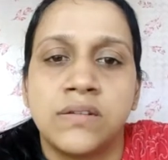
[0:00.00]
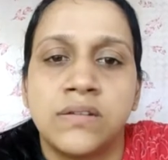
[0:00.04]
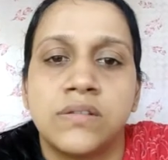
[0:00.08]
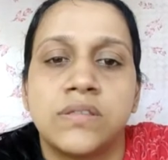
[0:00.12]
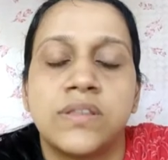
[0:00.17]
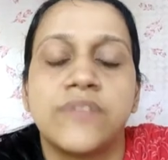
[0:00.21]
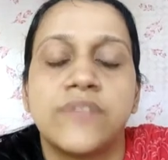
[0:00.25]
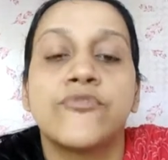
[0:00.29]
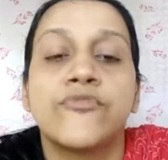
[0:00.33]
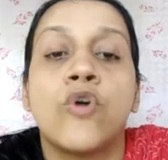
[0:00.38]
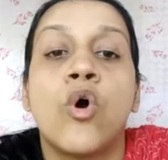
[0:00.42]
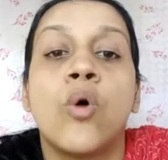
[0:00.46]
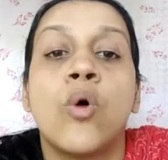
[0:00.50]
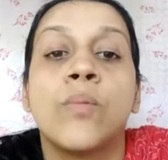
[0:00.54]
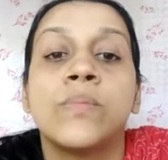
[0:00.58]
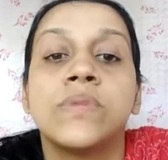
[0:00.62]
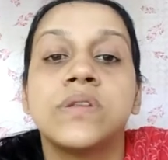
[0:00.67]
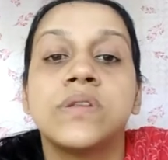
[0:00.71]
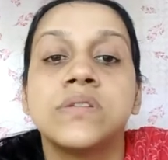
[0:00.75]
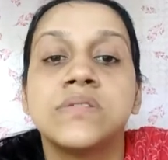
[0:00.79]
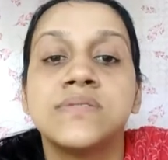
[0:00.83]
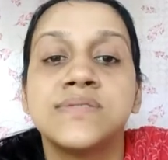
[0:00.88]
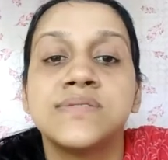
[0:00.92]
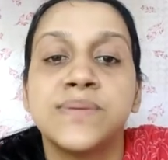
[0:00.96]
in the
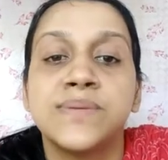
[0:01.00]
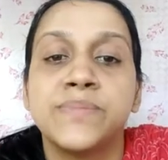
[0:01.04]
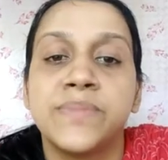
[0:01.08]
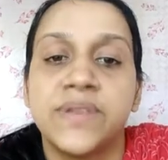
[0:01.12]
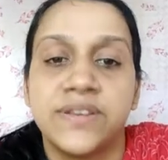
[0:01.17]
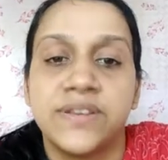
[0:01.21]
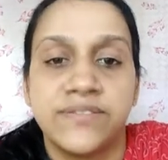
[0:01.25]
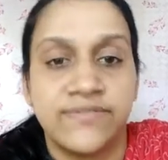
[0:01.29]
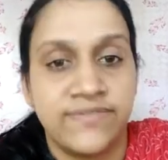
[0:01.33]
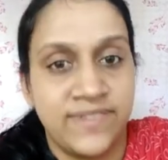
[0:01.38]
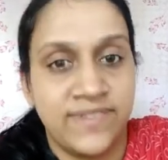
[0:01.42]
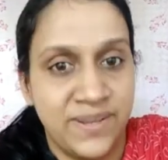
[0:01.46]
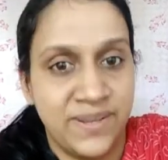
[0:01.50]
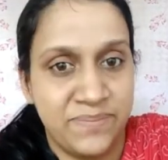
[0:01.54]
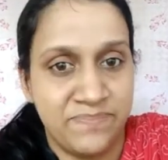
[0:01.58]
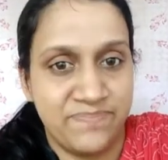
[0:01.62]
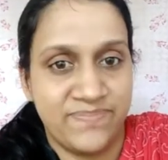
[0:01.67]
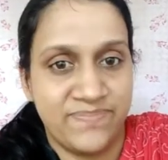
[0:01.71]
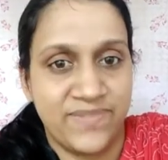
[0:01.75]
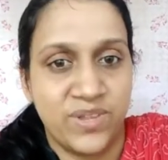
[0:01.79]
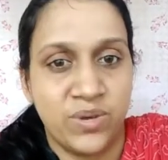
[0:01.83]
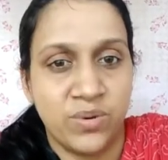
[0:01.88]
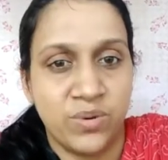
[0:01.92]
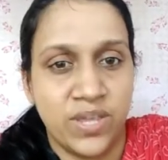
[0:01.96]
formalism in
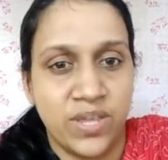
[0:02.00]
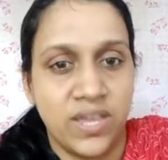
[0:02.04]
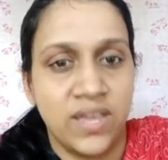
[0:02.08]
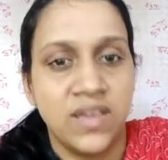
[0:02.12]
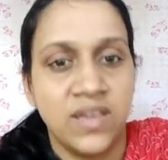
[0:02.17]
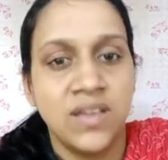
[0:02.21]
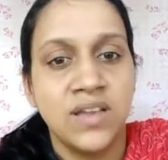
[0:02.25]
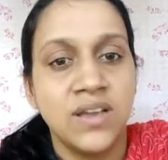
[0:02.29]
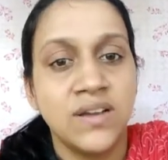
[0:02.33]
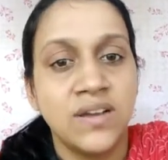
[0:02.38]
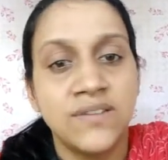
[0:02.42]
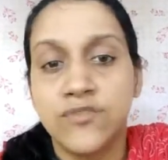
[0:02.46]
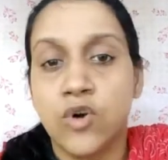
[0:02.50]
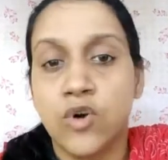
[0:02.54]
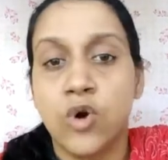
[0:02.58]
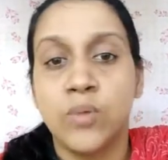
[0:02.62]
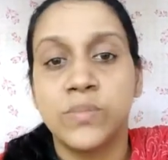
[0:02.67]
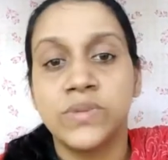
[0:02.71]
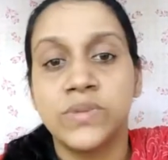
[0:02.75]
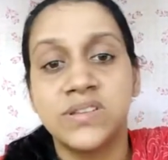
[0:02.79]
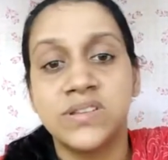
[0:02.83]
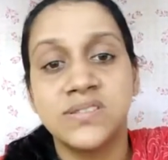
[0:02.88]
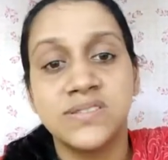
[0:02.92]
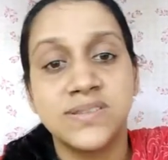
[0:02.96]
film. Okay,
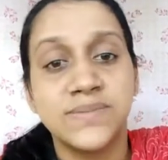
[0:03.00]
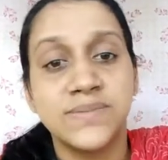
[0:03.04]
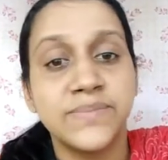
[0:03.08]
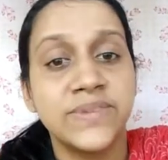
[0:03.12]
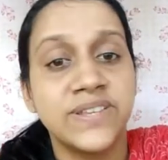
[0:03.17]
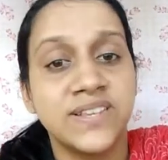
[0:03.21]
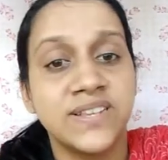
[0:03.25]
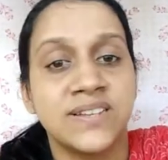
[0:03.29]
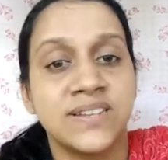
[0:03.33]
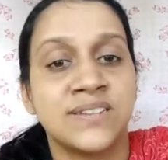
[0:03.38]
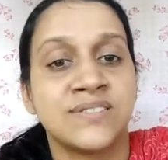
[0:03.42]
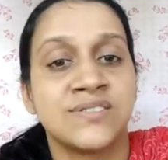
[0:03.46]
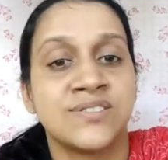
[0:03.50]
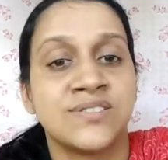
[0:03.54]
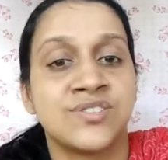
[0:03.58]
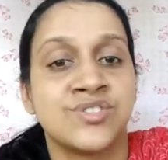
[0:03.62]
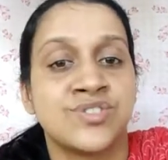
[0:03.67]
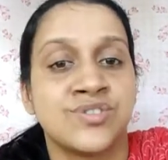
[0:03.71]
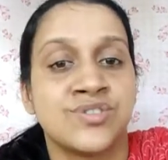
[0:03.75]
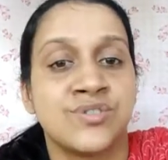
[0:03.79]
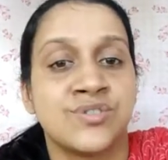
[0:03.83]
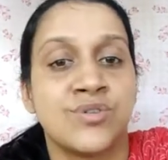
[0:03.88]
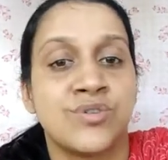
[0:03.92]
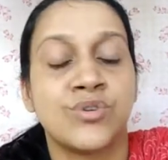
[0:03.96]
formalism in
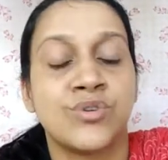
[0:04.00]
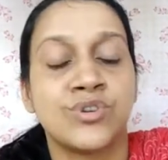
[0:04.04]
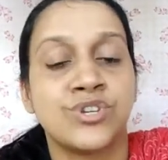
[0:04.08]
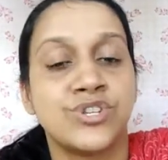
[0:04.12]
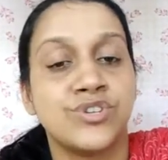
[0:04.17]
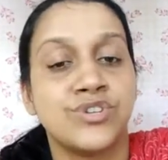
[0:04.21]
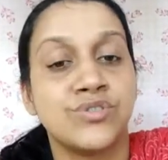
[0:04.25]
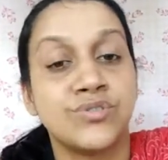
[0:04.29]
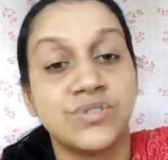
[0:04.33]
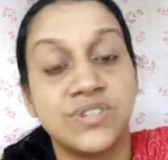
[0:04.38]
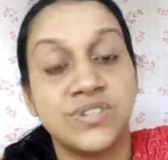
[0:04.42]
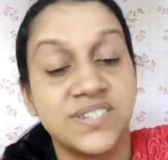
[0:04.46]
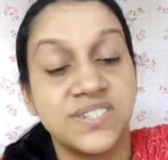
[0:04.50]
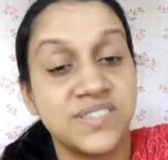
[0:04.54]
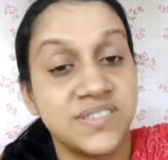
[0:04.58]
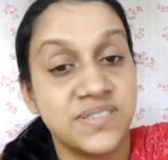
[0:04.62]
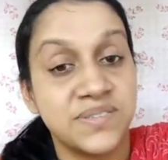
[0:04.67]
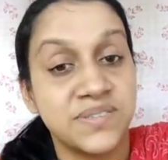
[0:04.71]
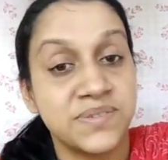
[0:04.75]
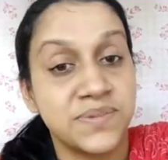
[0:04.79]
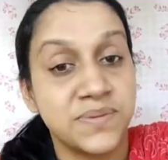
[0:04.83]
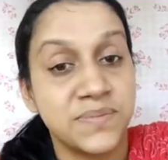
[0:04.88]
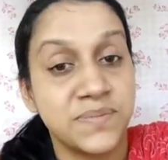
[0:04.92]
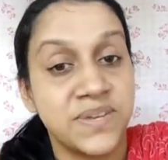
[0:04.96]
literature, or new
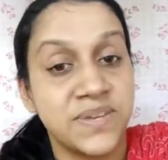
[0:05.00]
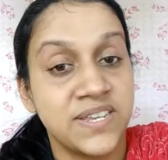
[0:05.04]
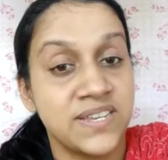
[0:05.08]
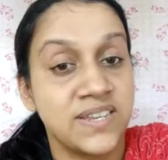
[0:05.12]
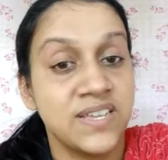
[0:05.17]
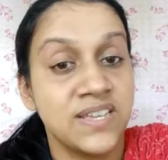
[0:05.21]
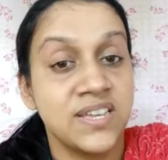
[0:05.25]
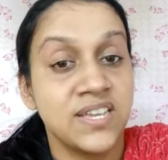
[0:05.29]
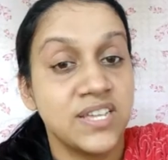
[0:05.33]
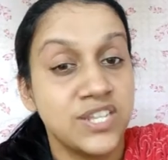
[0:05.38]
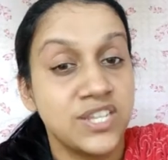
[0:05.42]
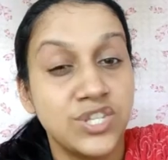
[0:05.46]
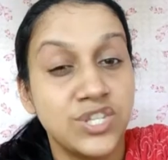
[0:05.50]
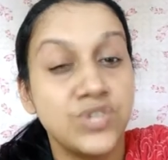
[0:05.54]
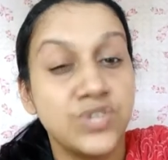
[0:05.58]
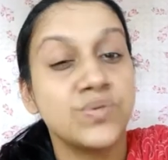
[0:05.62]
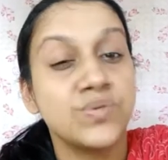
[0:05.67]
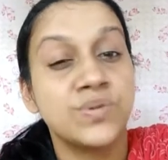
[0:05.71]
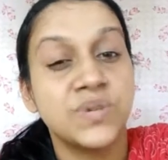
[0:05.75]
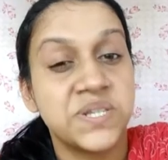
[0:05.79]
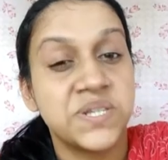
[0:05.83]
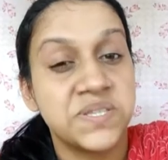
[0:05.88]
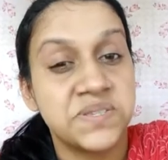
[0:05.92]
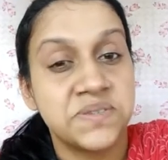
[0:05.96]
criticism
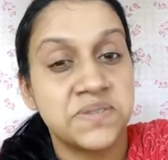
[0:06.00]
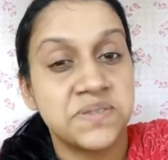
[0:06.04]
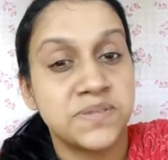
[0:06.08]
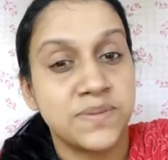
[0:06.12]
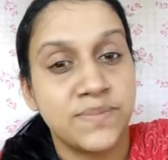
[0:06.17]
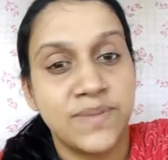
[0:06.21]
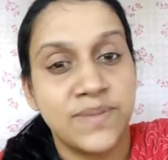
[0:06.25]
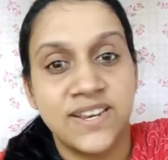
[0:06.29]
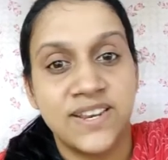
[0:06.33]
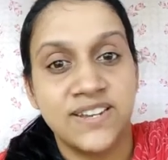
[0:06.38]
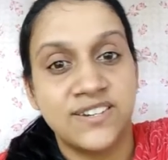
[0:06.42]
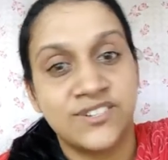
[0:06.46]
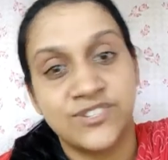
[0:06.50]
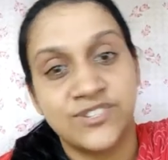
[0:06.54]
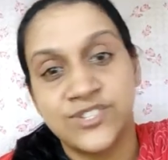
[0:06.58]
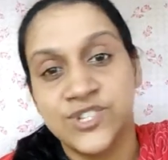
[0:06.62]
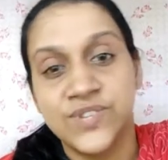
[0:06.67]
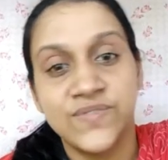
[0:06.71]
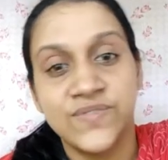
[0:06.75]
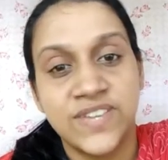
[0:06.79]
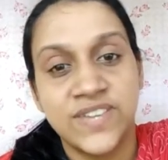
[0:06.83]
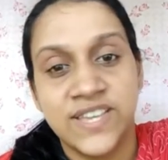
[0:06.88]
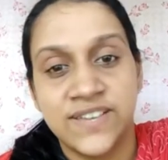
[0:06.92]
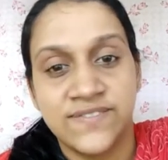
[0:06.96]
in
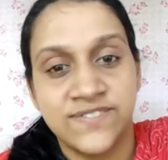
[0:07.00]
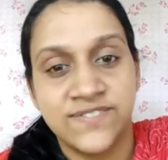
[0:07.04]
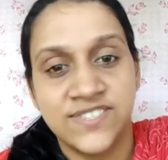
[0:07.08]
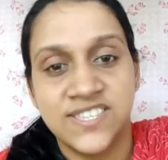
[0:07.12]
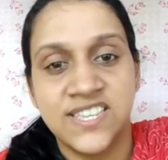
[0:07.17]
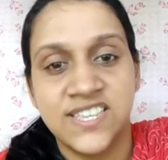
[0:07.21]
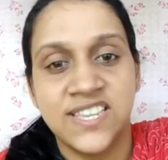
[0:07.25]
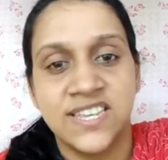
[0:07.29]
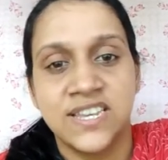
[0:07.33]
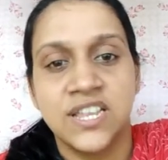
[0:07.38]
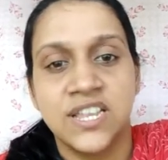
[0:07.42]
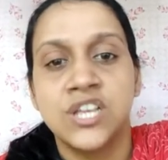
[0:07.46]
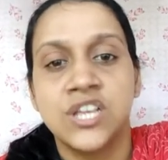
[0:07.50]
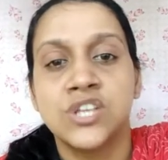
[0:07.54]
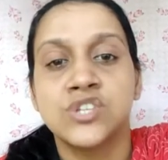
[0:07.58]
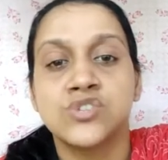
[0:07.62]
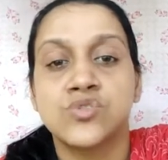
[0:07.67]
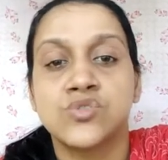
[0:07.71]
literature, we have seen.